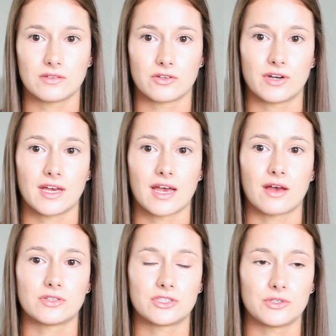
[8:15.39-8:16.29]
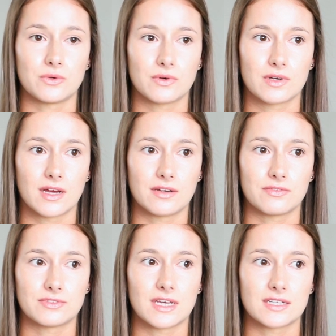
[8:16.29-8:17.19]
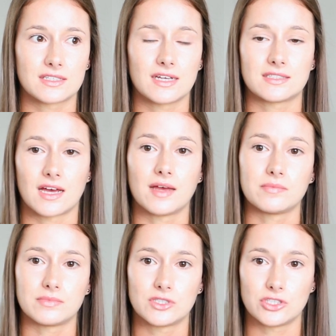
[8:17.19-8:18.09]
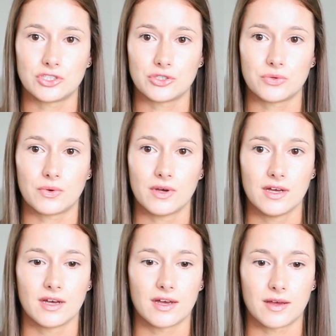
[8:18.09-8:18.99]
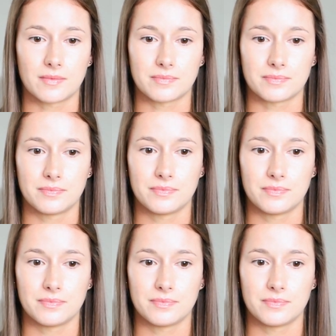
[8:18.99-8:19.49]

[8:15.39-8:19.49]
learning how to kind of set aside time to do um,